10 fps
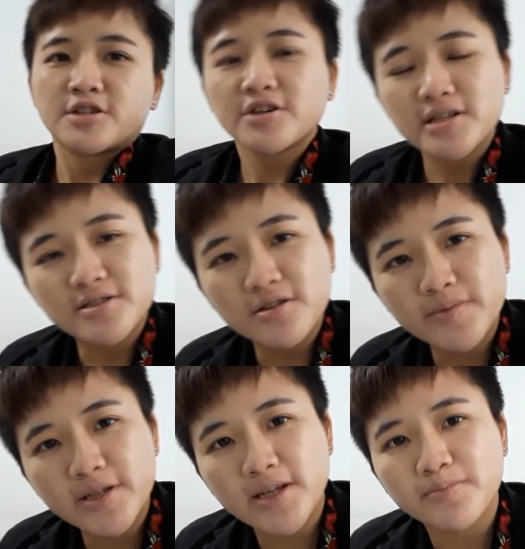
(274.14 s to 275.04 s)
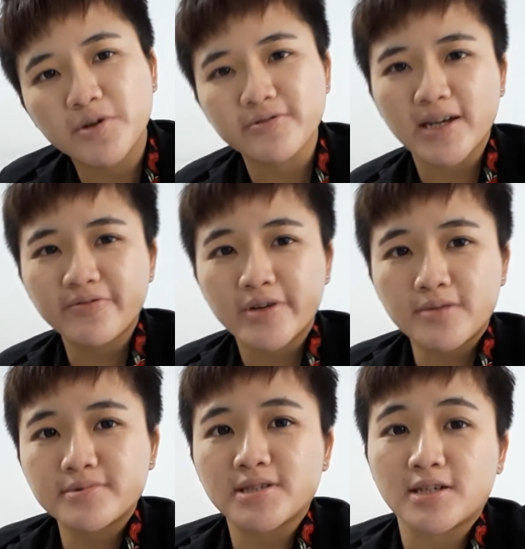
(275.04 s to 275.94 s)
So assuming that both time
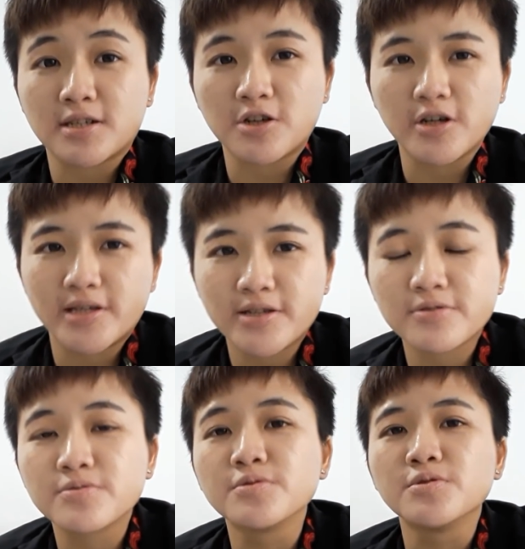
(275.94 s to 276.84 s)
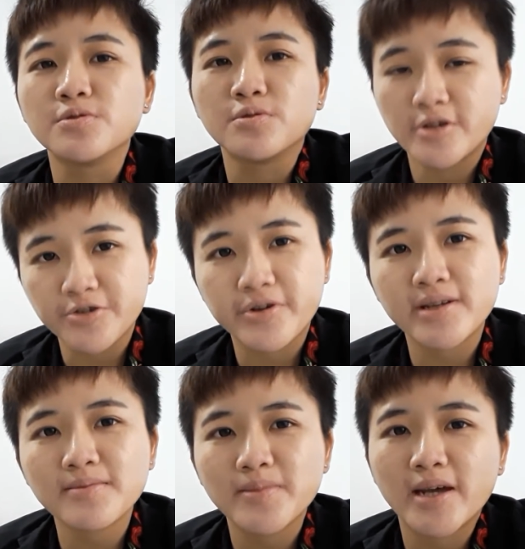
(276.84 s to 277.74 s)
frames are according to your
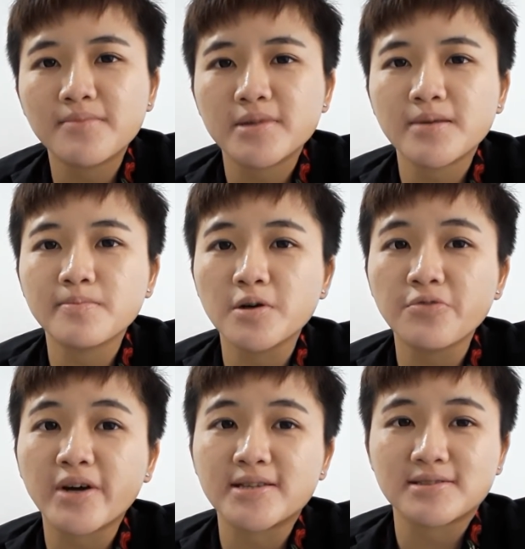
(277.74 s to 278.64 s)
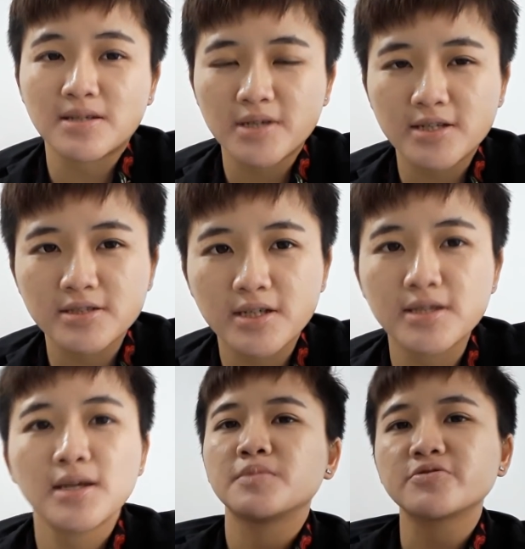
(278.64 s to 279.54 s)
trading plan, meaning both are in the same
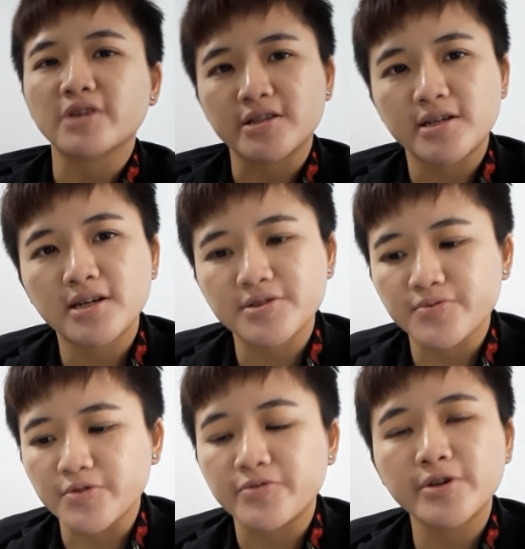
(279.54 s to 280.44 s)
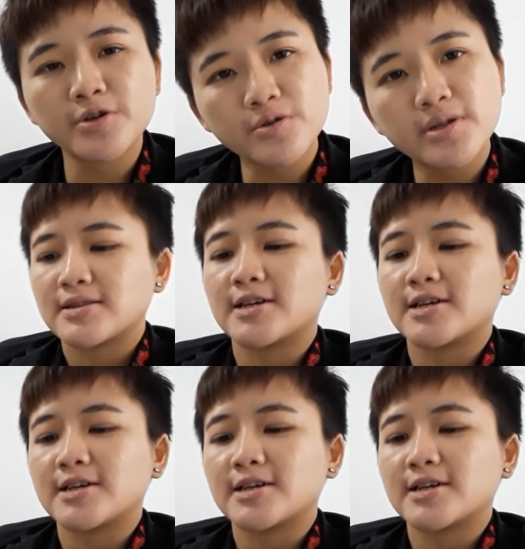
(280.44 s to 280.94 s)
direction, both criteria is fulfilled,